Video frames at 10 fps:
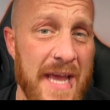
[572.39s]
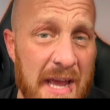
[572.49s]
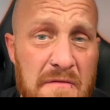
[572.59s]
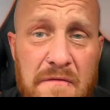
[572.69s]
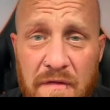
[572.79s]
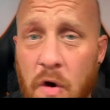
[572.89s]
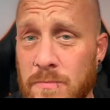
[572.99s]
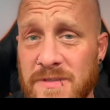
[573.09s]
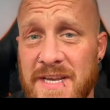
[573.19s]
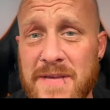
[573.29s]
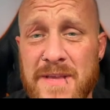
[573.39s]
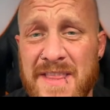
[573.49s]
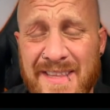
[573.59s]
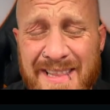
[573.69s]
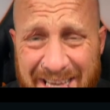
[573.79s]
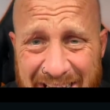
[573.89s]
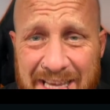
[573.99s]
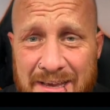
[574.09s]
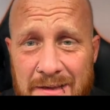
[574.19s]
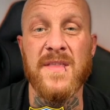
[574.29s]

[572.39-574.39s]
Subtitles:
informed team in the league.